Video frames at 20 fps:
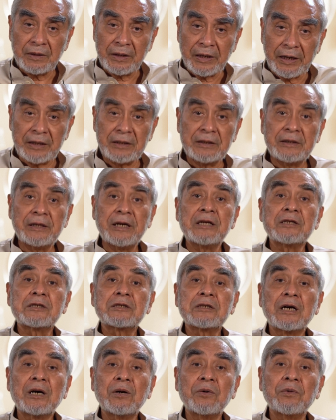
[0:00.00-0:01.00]
and
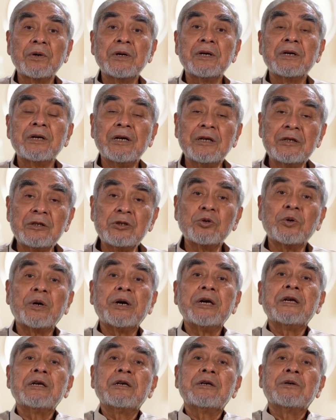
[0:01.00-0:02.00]
that's how
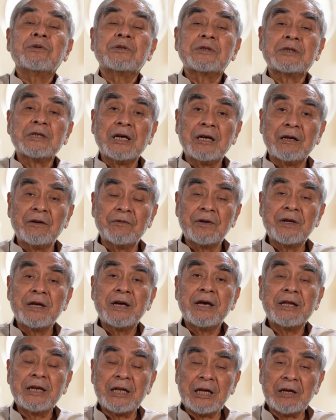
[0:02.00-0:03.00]
enjoying yourself
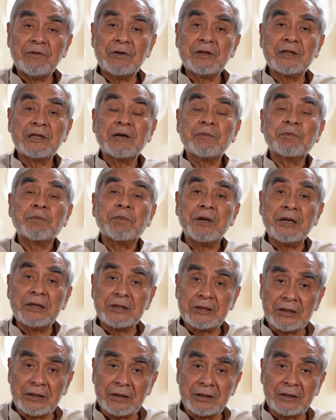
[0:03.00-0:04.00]
and having the
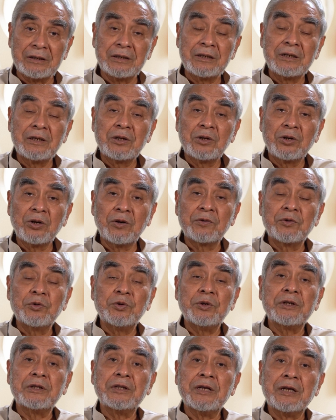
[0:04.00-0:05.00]
pleasure of
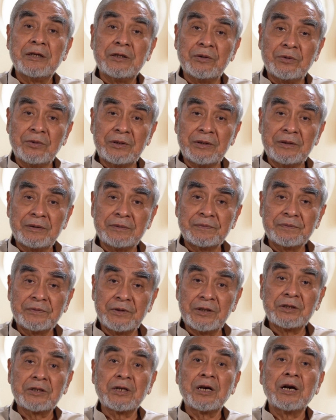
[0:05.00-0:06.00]
doing that duty.
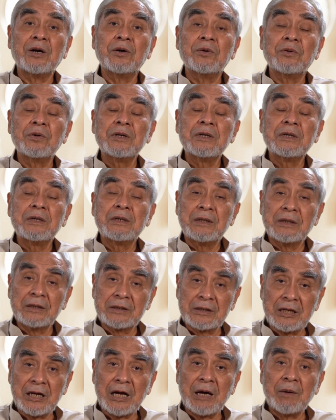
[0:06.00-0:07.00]
This is how
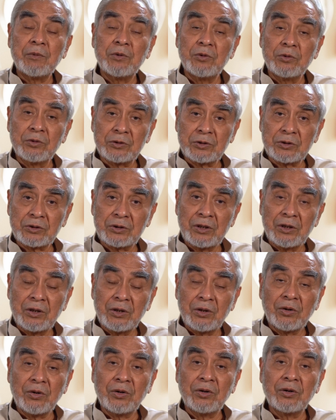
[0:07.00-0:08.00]
Islam looks
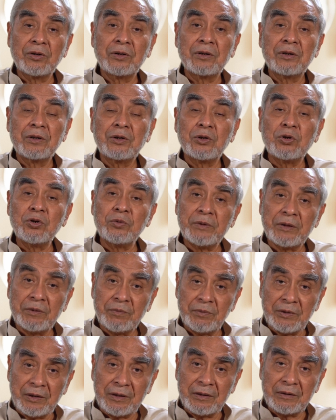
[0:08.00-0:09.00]
on human
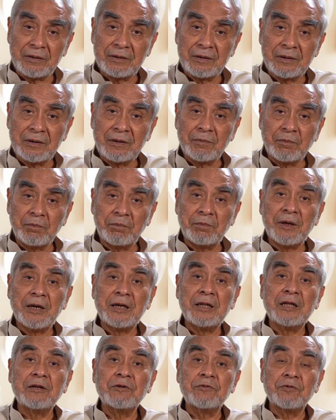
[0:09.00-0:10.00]
being,
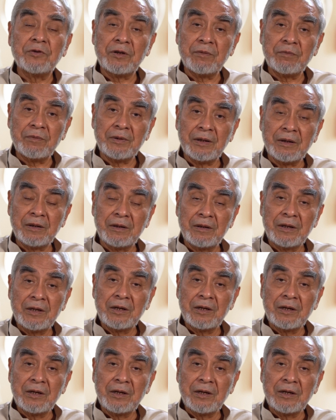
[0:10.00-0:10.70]
male and female.